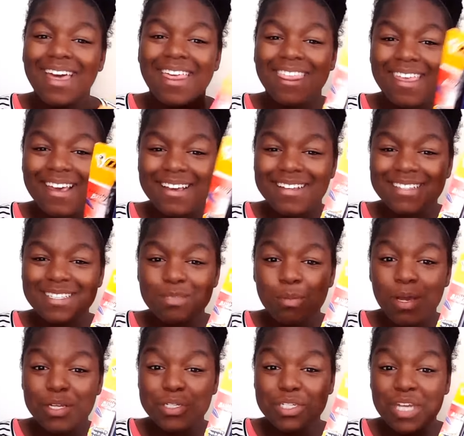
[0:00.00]
things
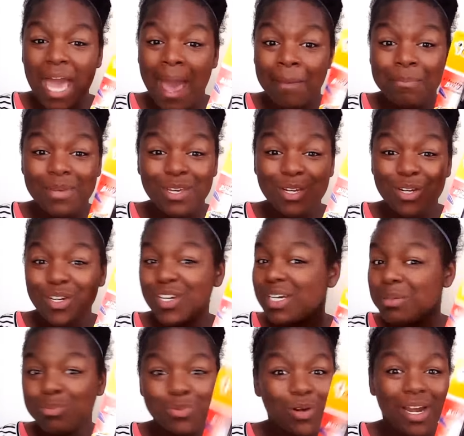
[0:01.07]
much happier
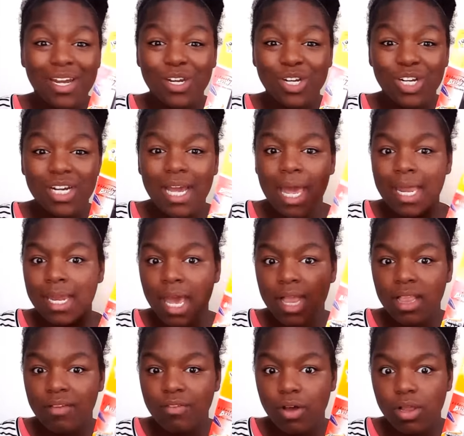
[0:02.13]
and brighter and I
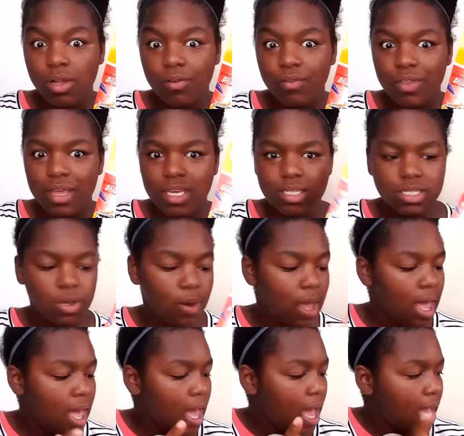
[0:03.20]
love colorful things. So
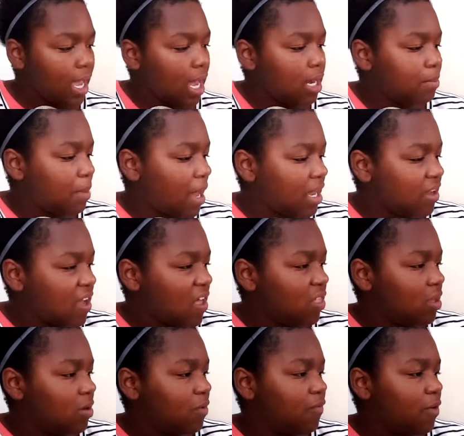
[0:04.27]
I got a pack of
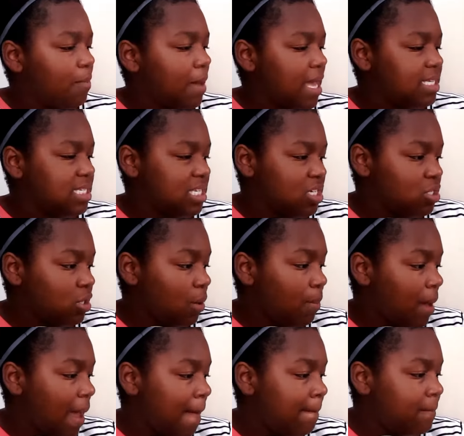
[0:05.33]
colorful pens. These are
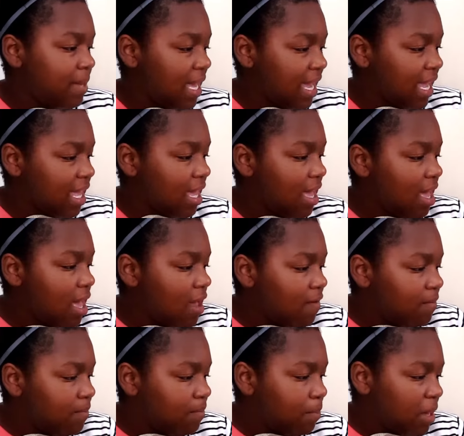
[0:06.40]
by Bic,
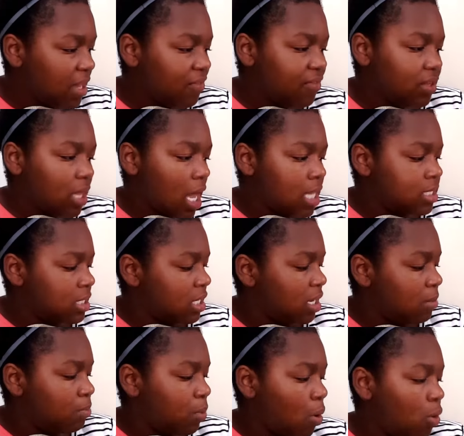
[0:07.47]
Bic Velocity
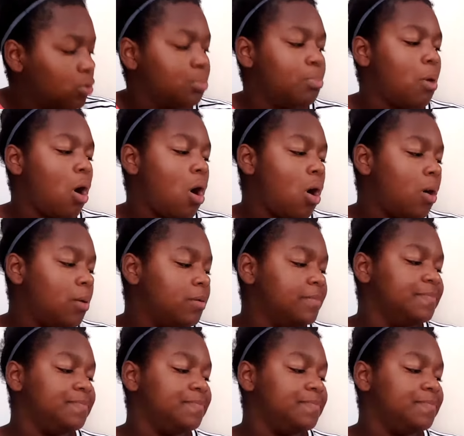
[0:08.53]
Bold Ball